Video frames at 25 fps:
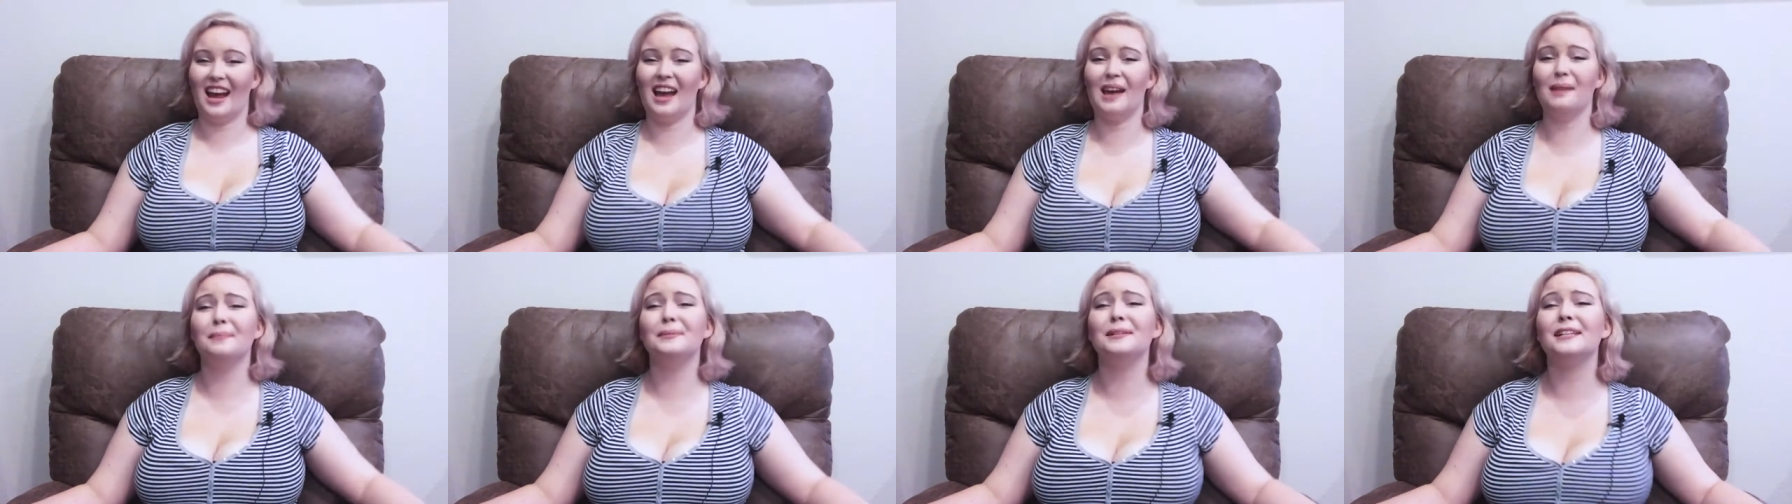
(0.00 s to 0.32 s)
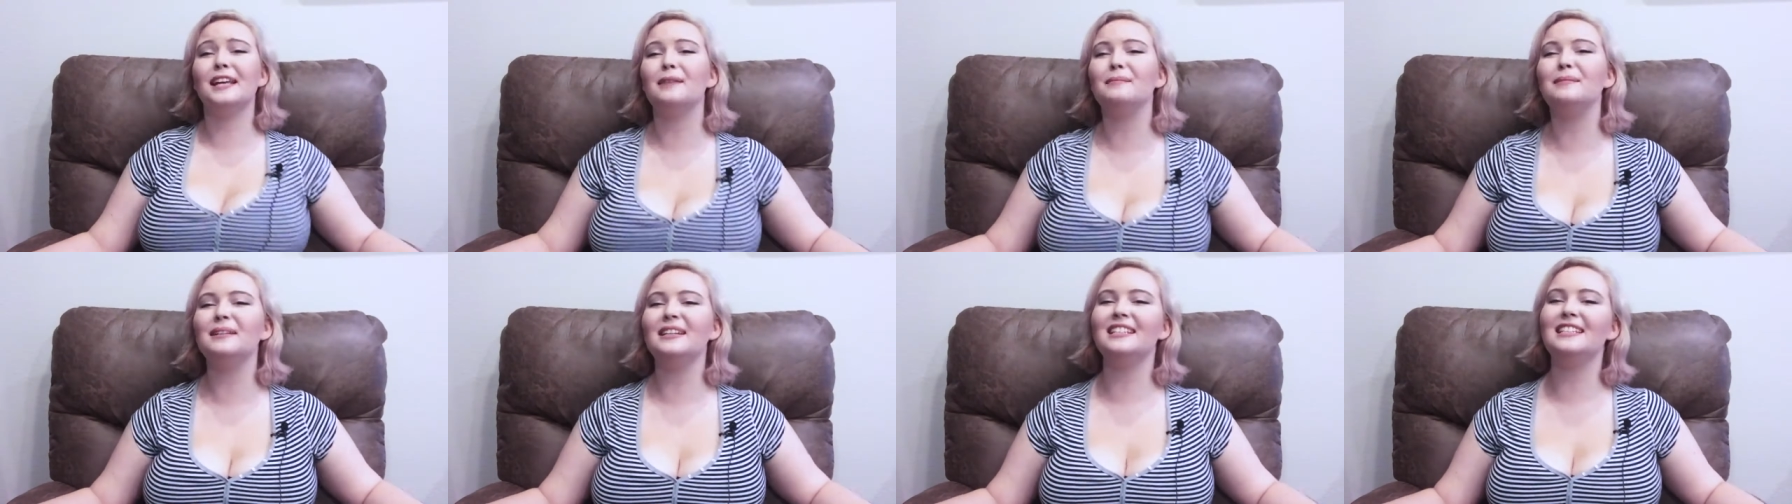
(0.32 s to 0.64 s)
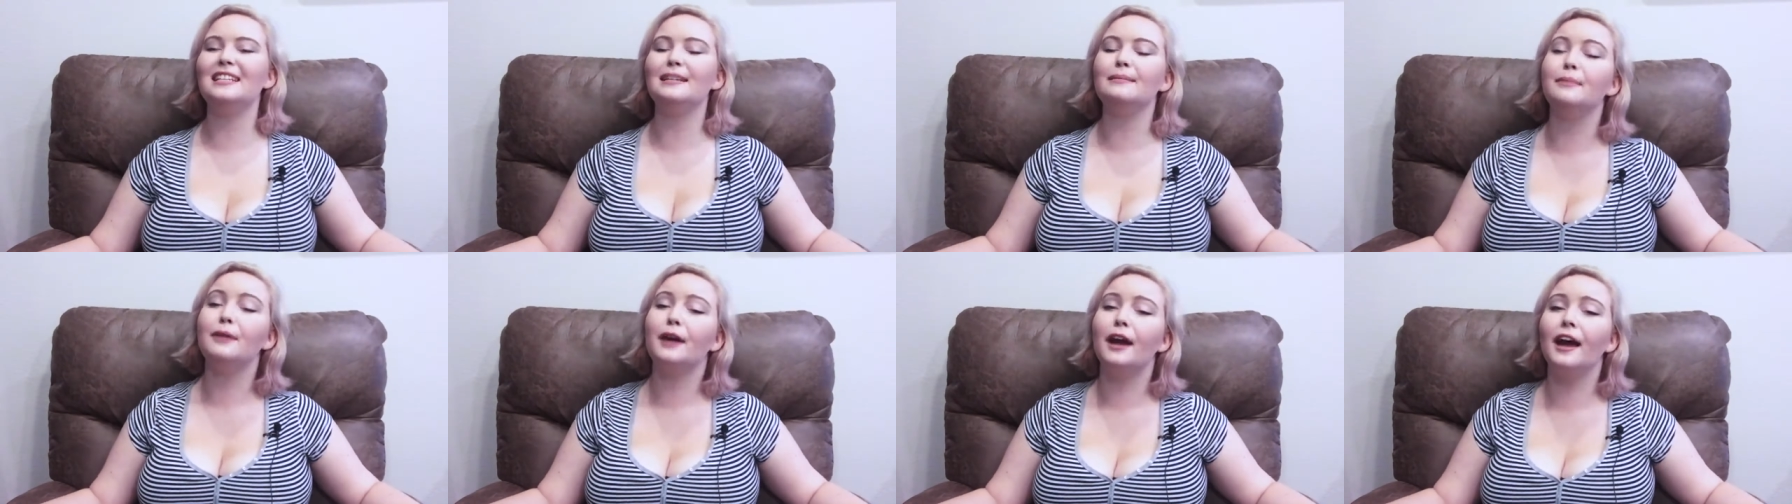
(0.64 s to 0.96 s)
I'm Zombie
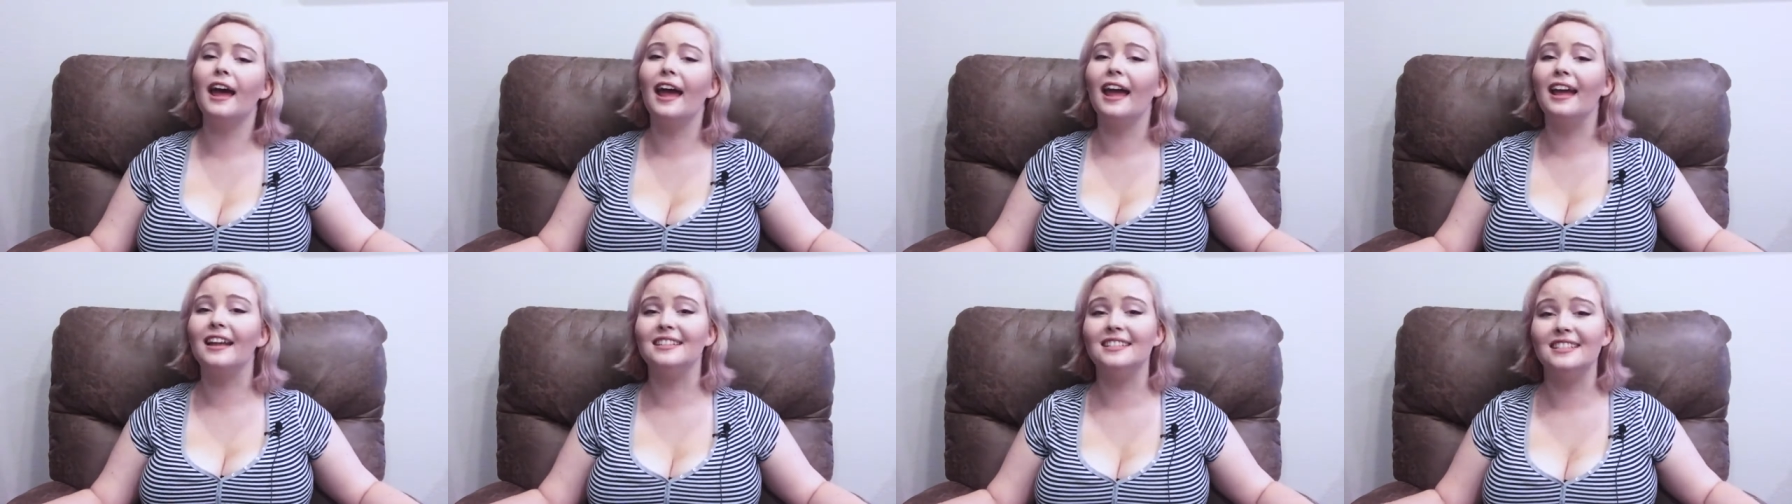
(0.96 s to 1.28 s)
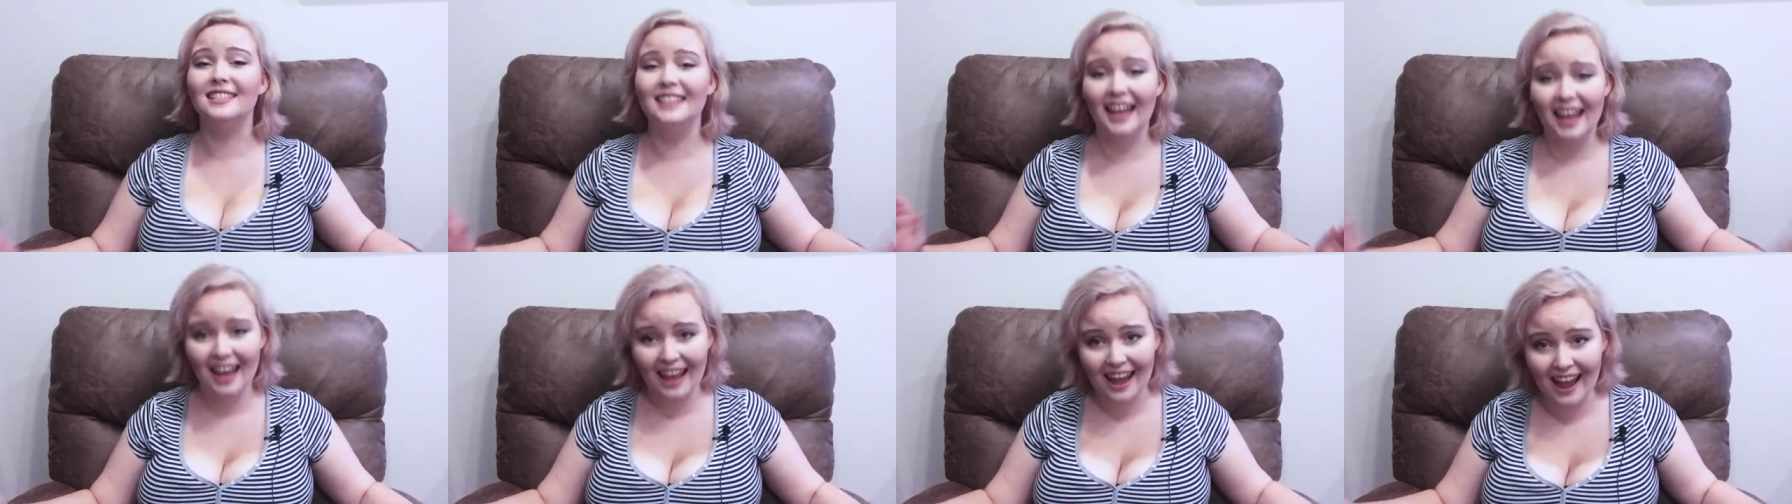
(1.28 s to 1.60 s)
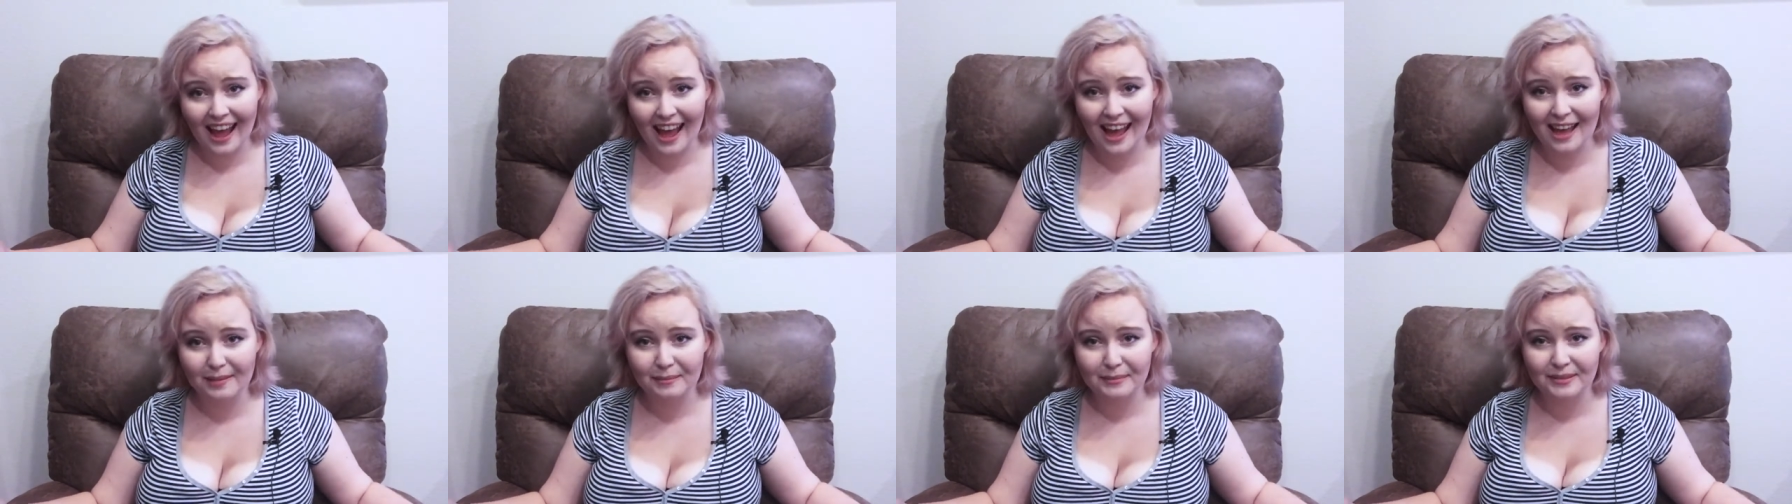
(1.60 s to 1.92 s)
Zebra, and
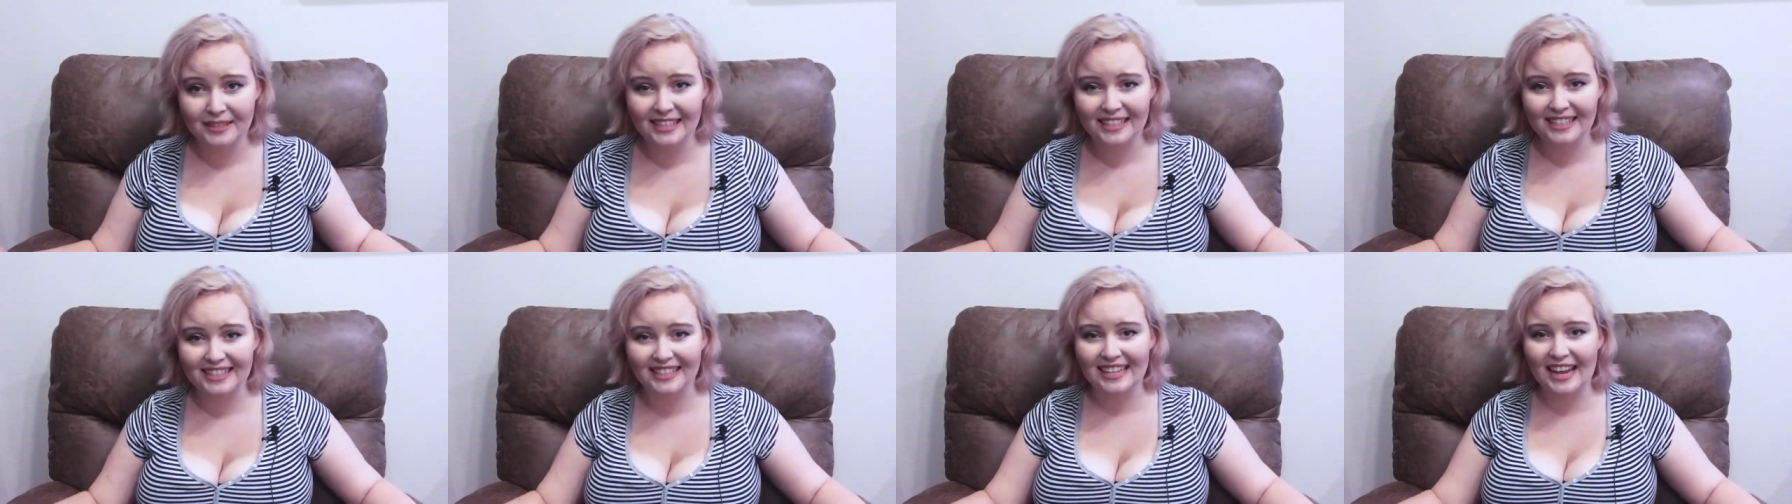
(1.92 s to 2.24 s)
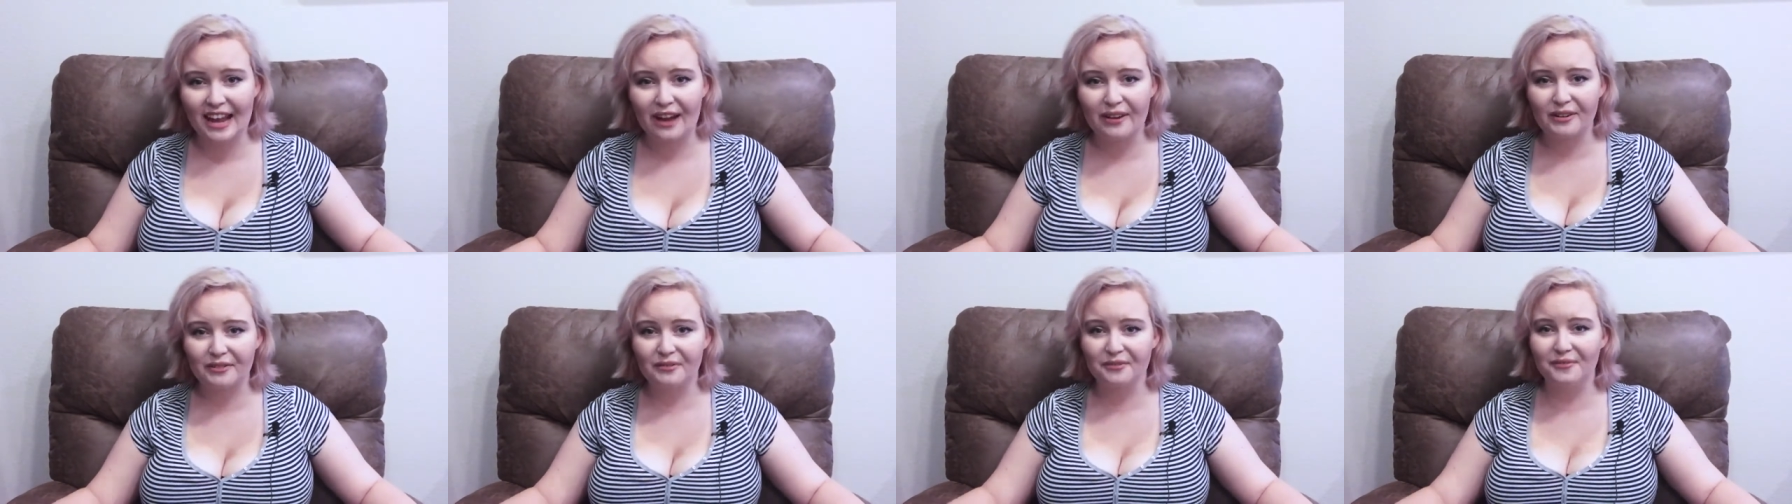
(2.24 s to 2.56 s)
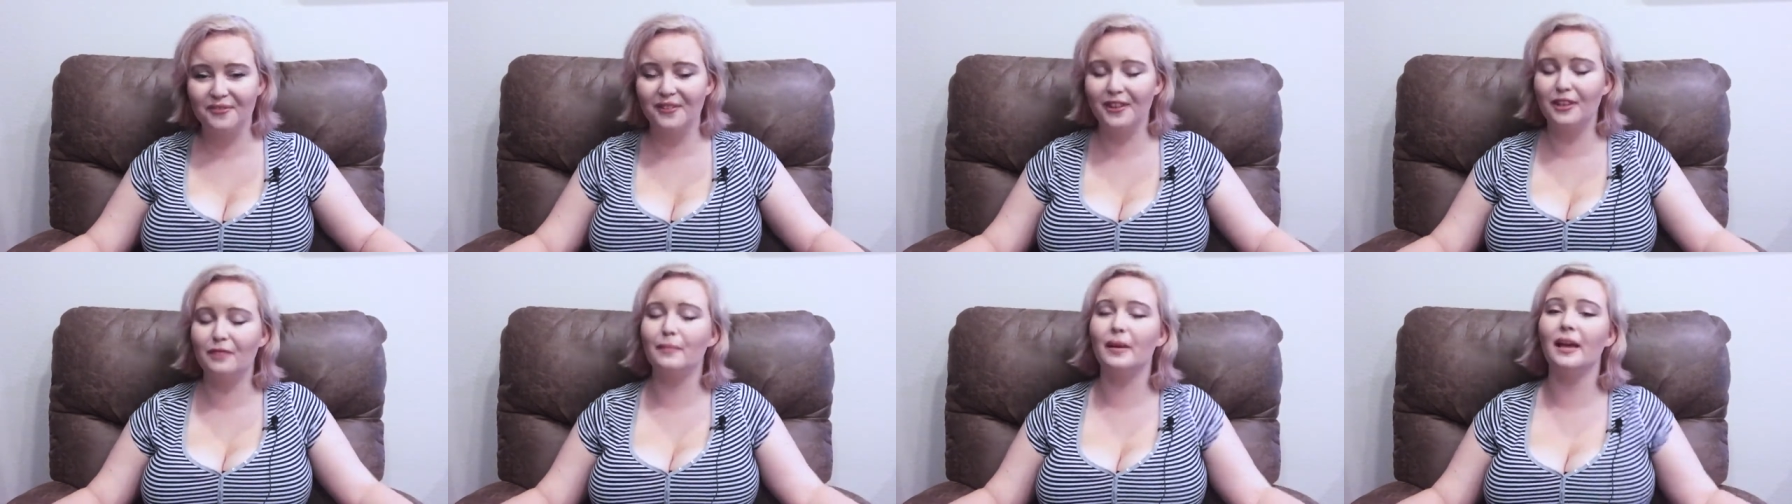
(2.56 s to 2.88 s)
today I am sitting down
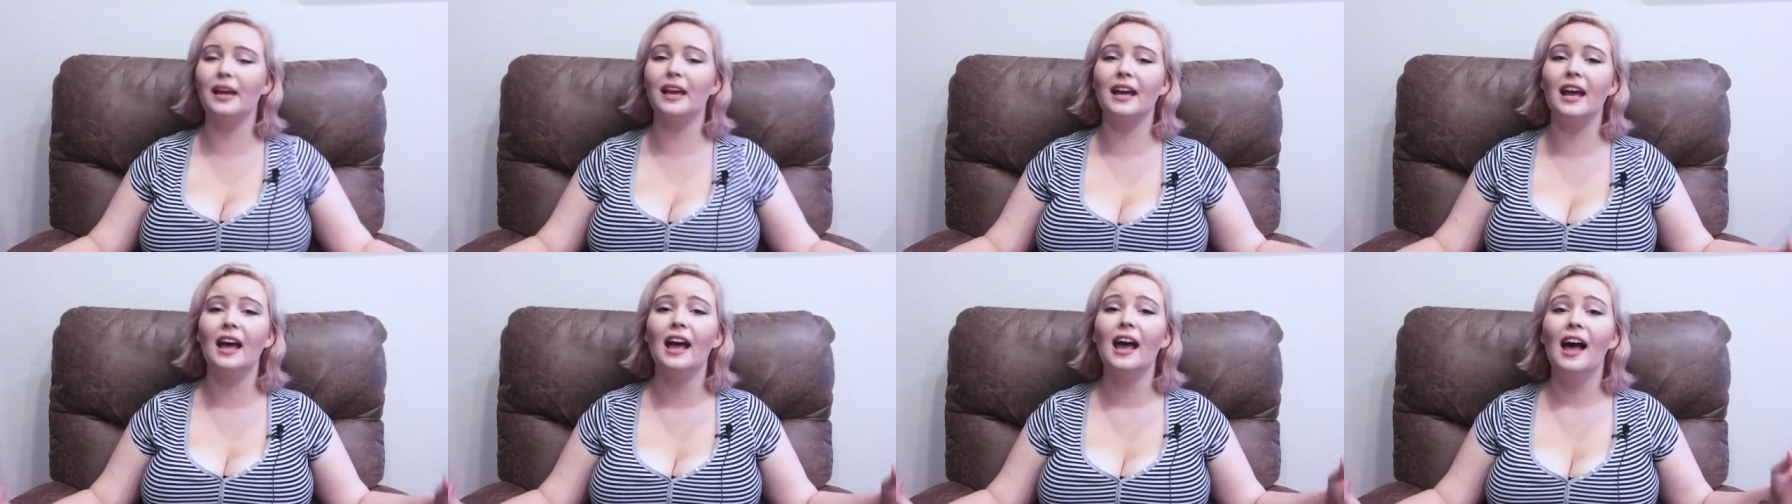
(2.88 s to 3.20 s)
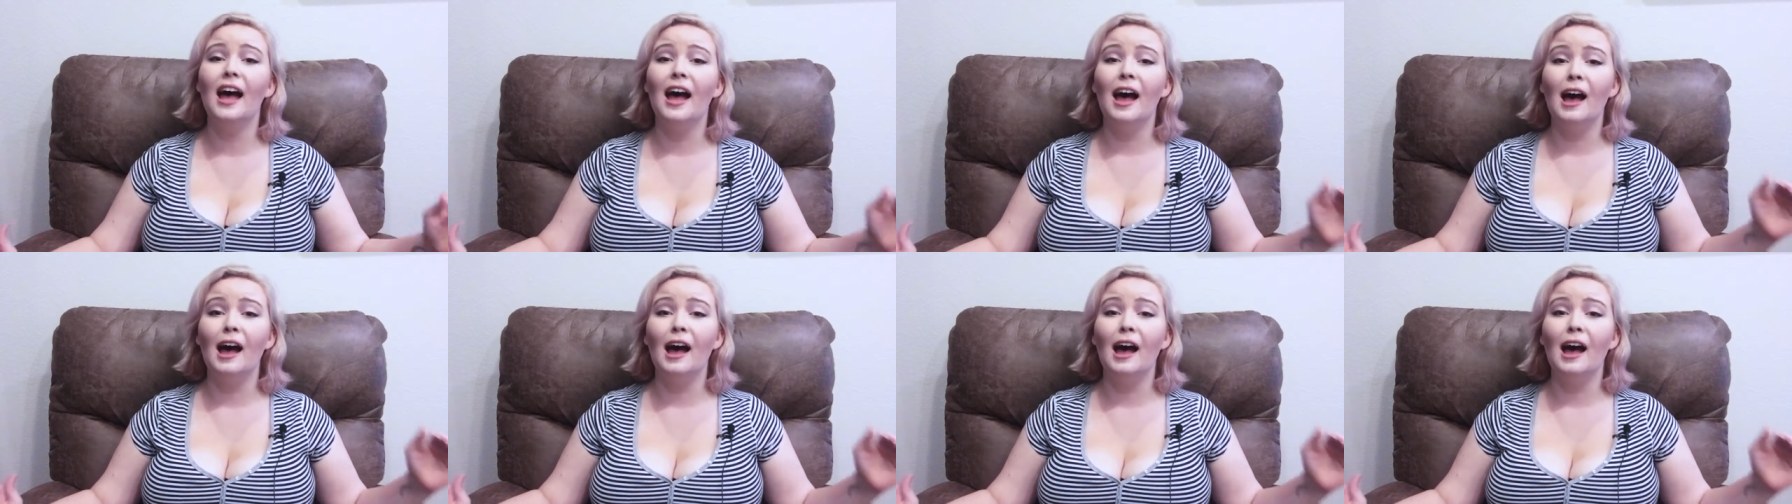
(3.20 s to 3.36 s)
and filming